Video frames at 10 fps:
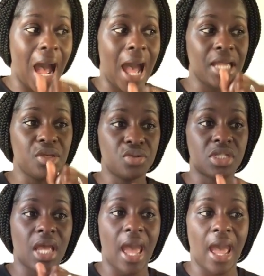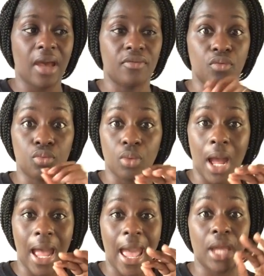I used to have,
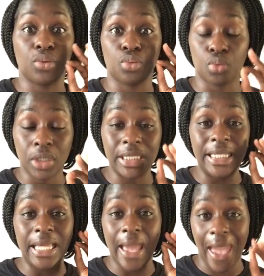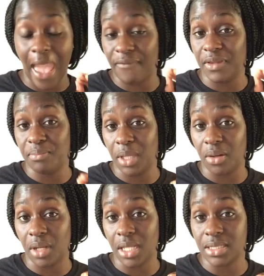I had really heavy
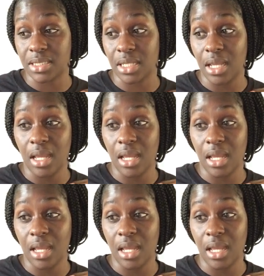periods.